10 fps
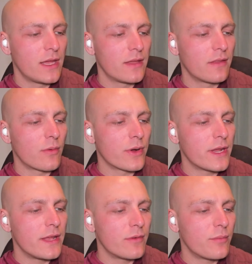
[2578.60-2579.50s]
There were
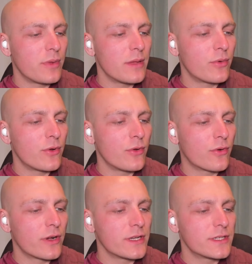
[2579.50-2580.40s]
even people who
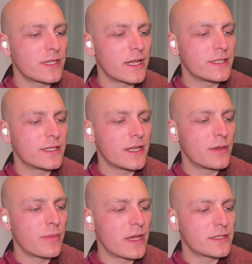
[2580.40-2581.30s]
criticized
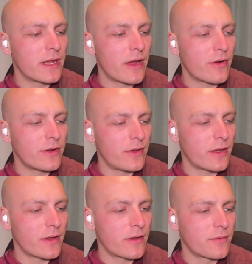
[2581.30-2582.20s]
him as a
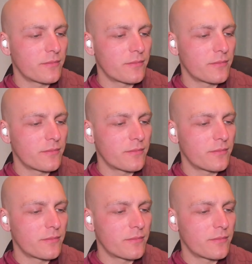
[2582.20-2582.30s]
heretic.